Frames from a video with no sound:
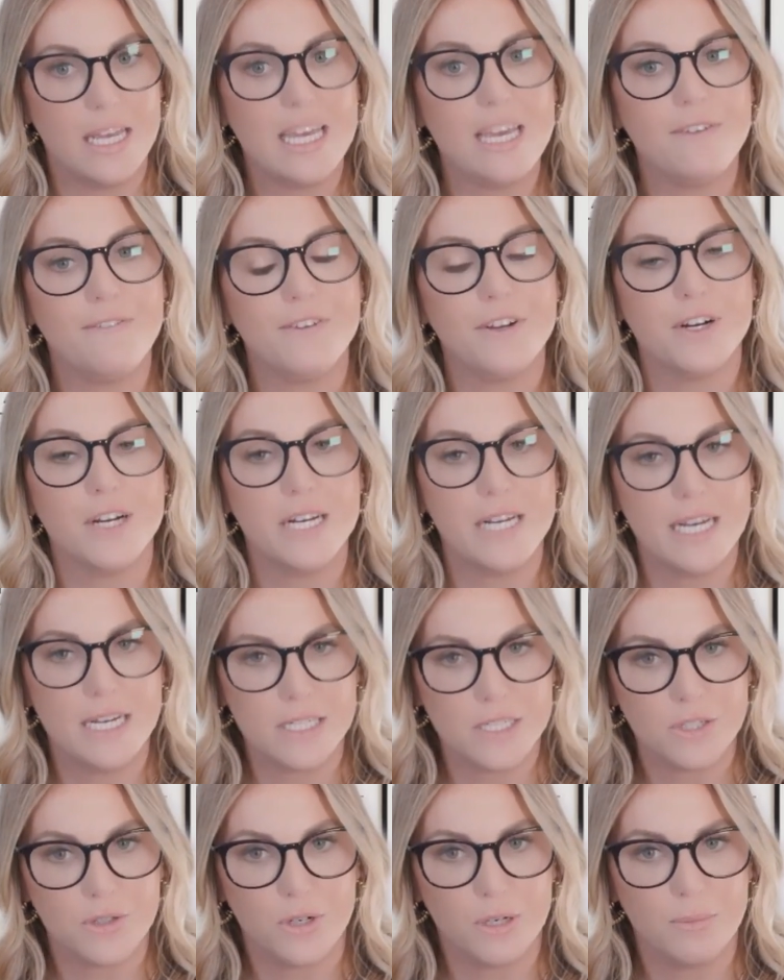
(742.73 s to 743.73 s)
if you're an
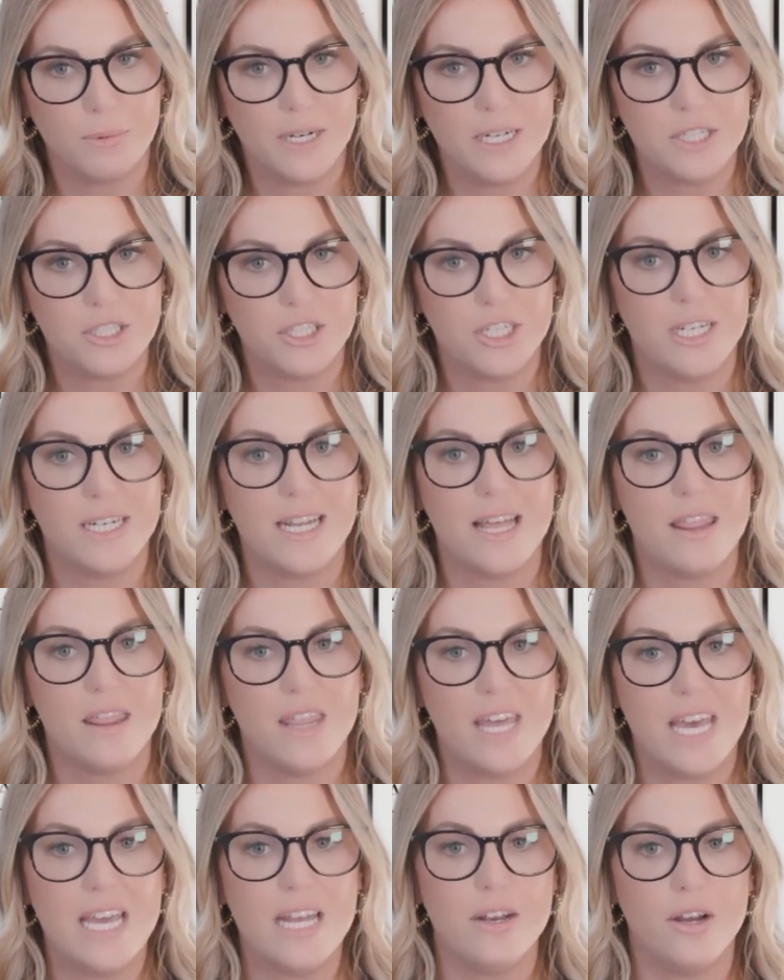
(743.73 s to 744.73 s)
S corporation
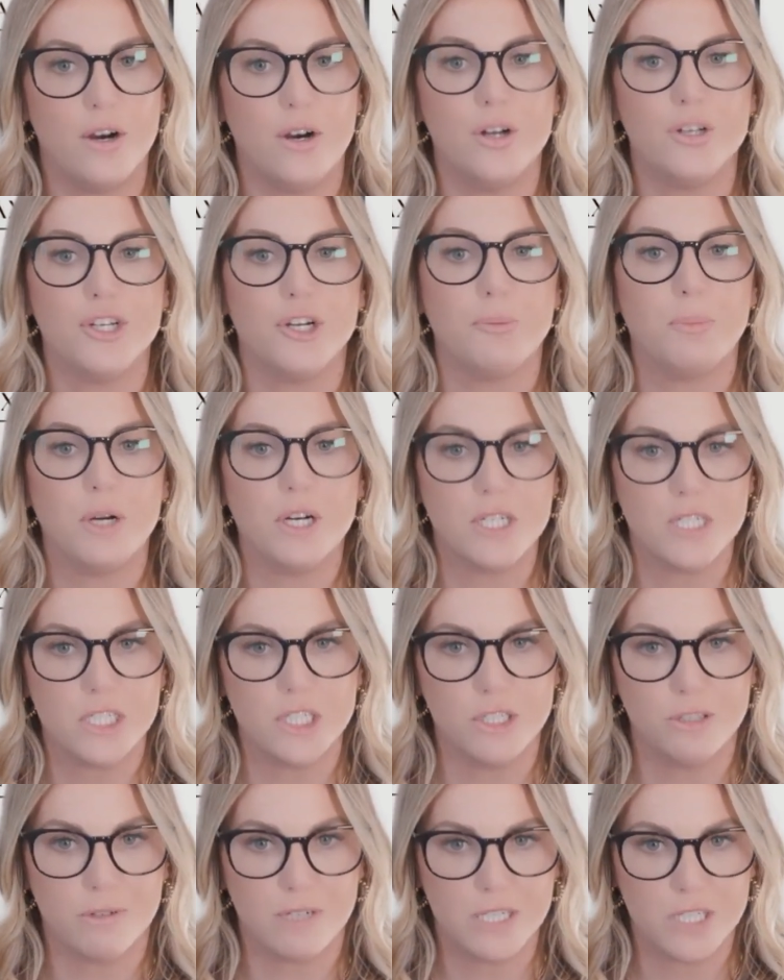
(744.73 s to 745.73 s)
than on your
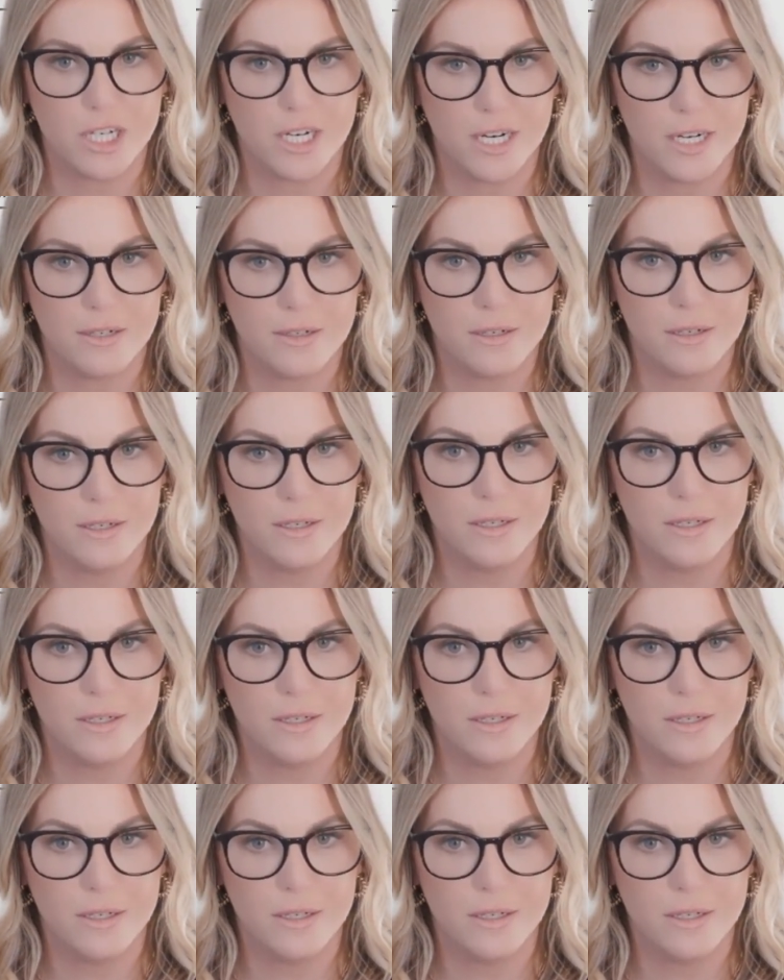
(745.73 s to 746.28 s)
personal return.